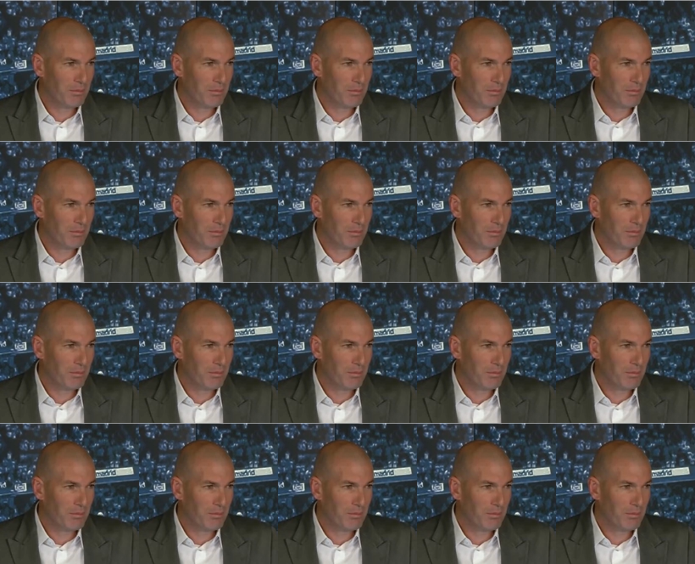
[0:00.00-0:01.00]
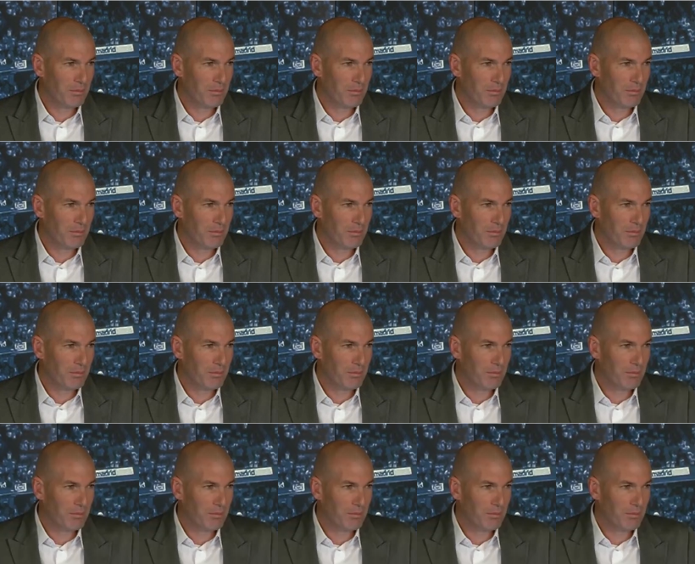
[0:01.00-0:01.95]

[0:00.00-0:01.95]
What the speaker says: [no speech]